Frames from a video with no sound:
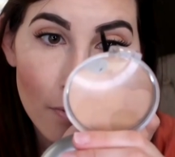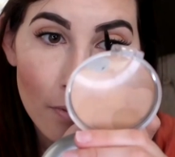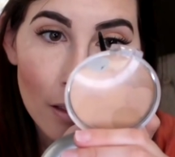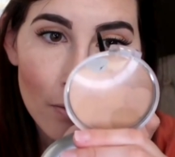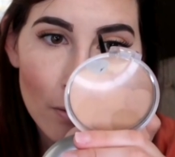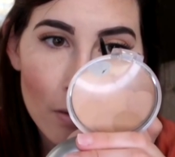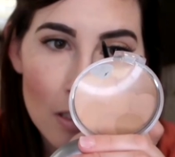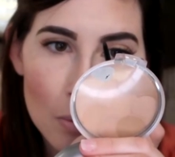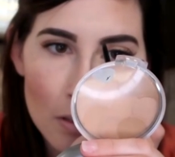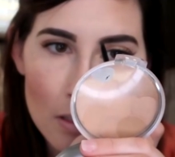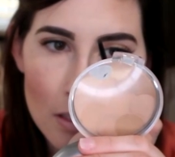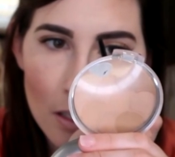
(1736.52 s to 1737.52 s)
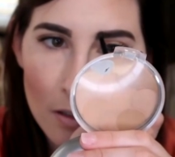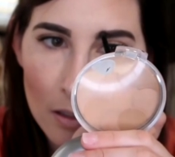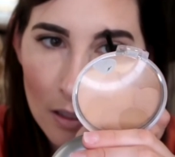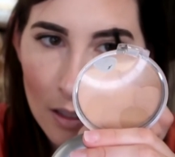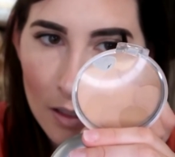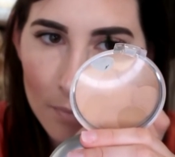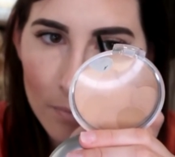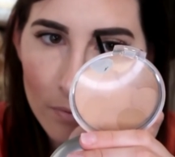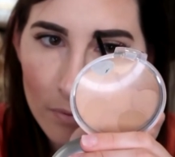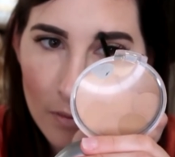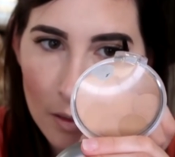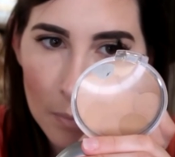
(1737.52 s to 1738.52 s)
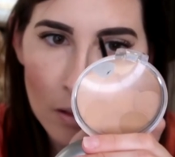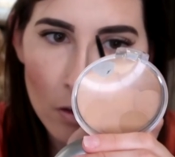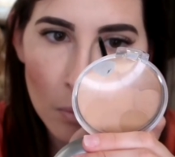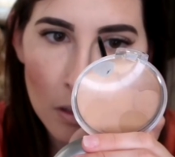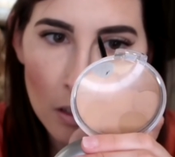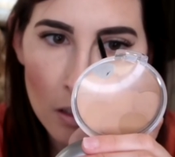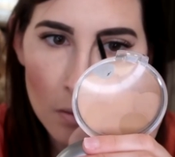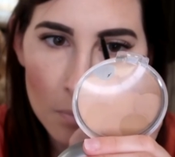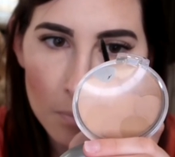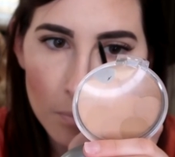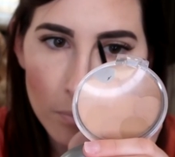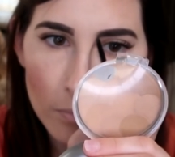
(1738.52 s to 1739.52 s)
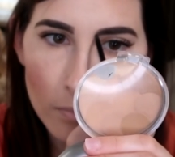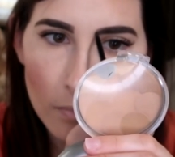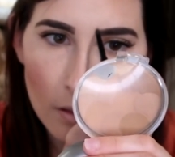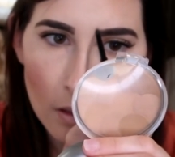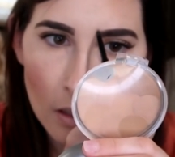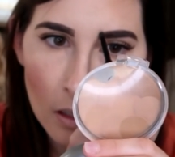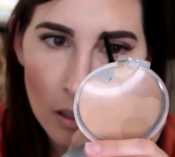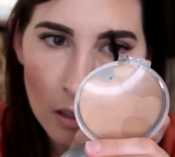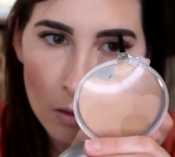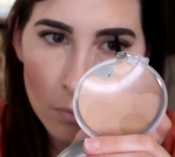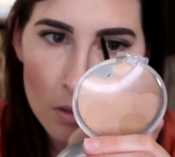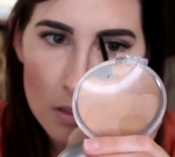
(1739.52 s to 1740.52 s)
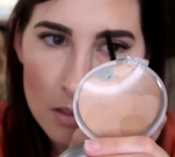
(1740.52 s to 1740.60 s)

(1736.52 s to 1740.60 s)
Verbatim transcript: I've always been a scaredy cat. I mean, growing up, I was